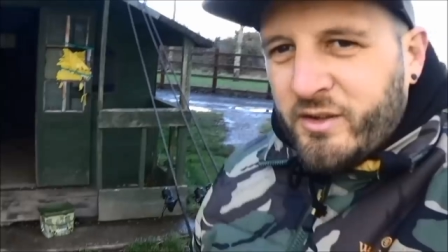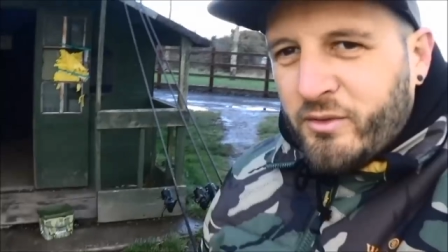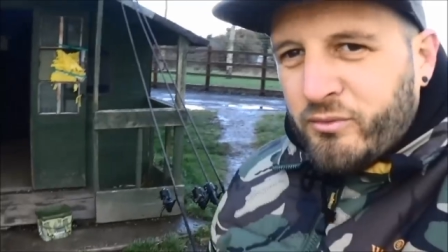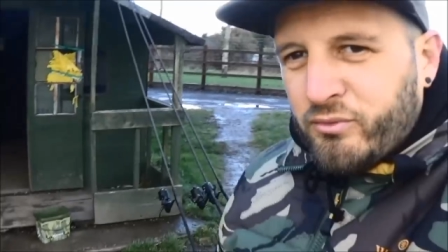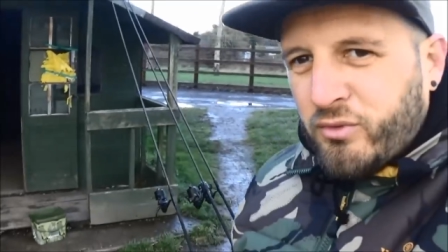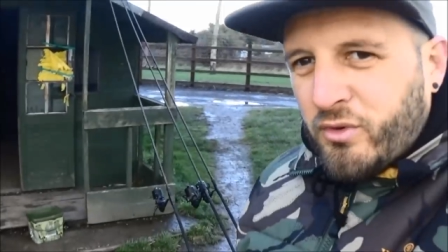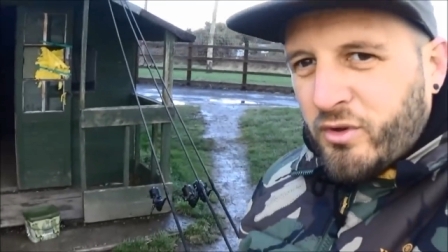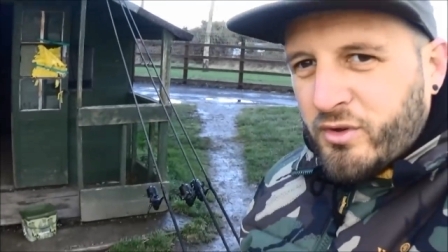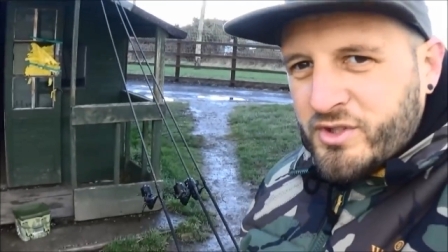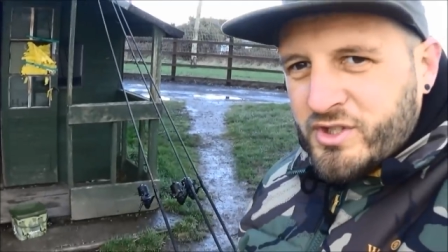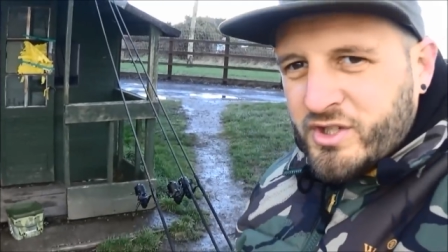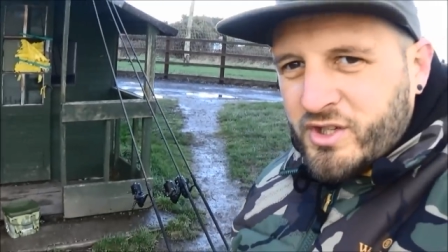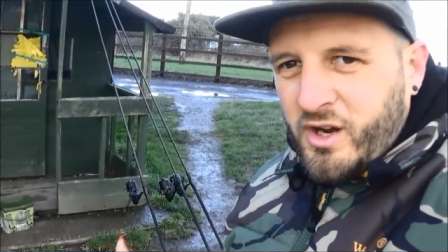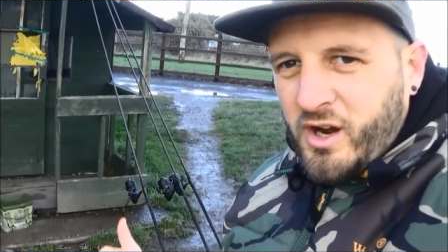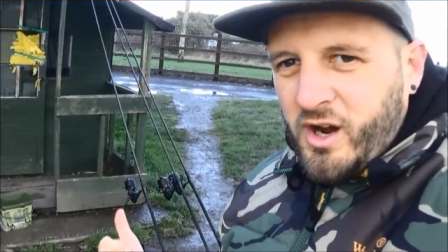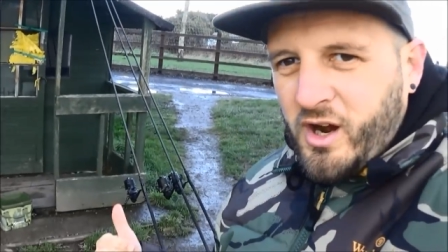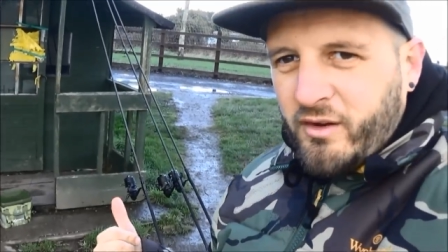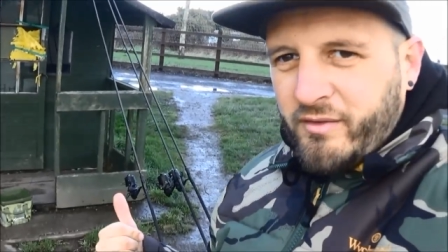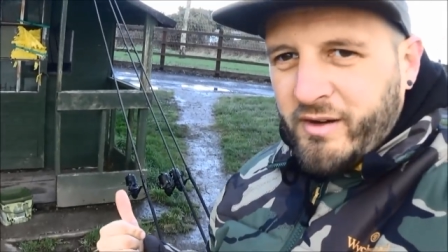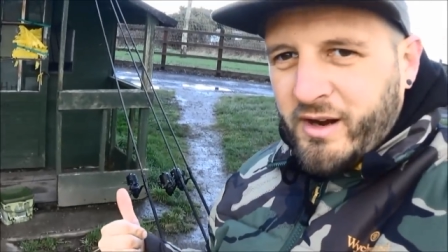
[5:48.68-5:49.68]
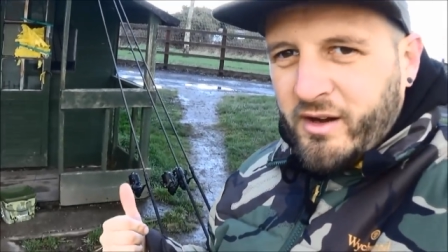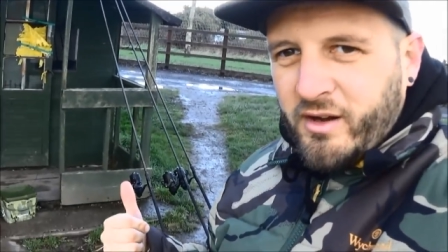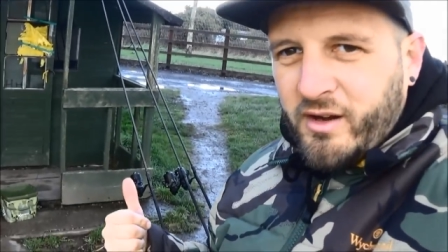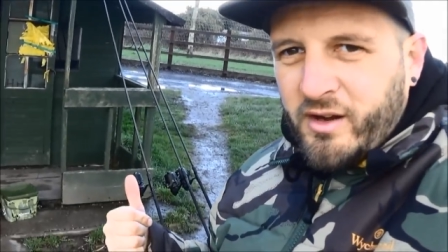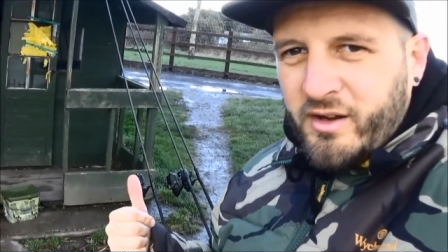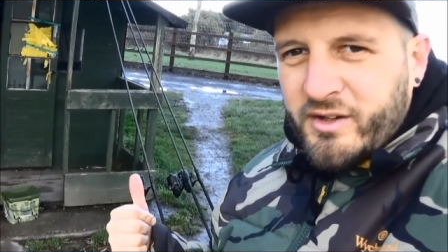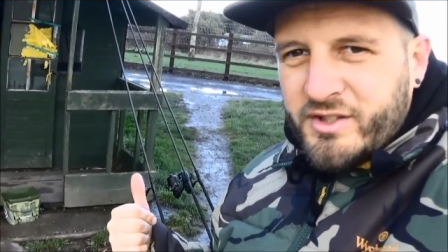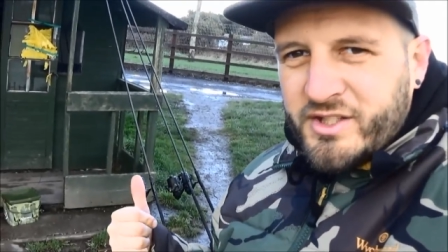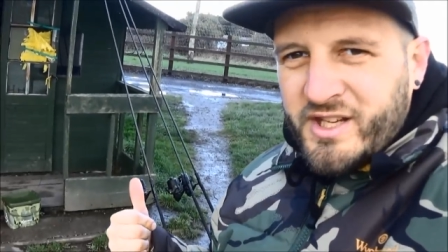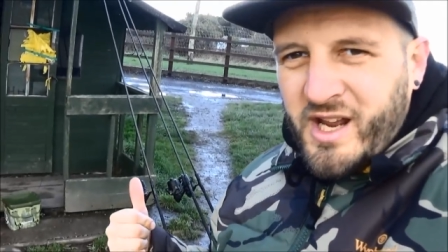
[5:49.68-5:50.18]
the rods
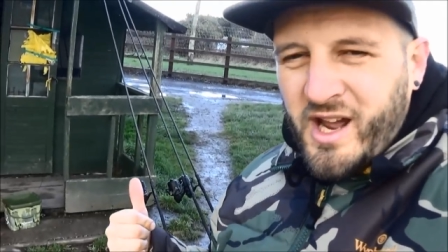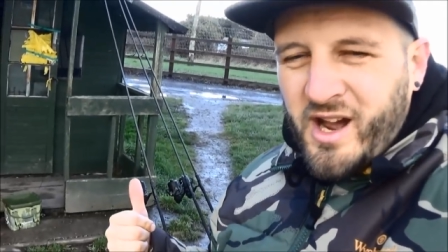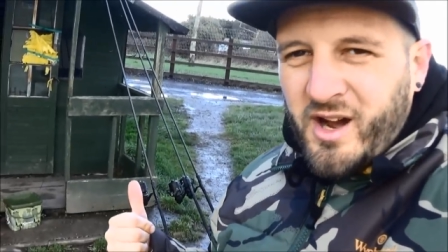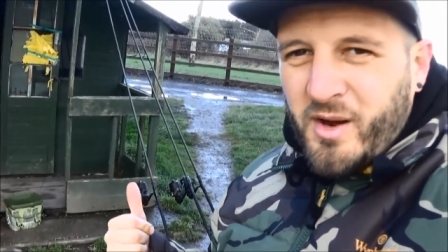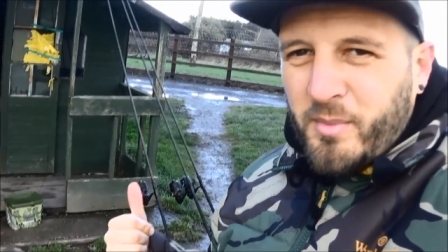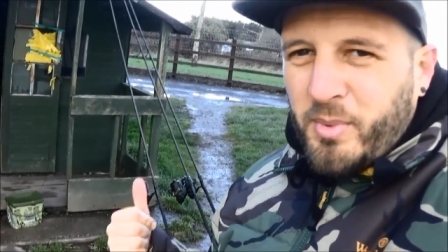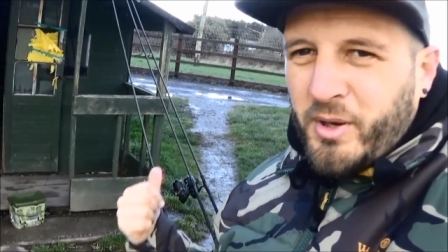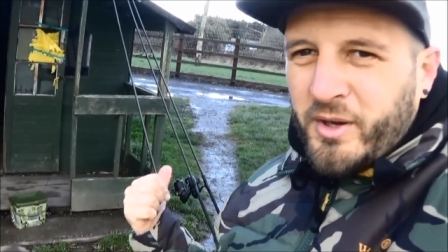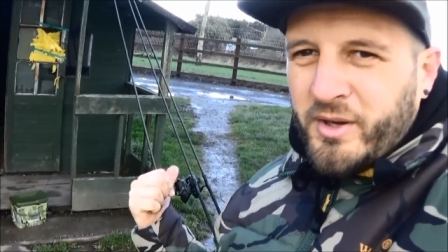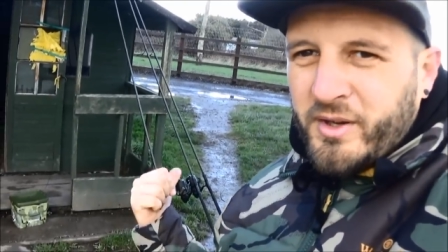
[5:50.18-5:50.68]
are set up,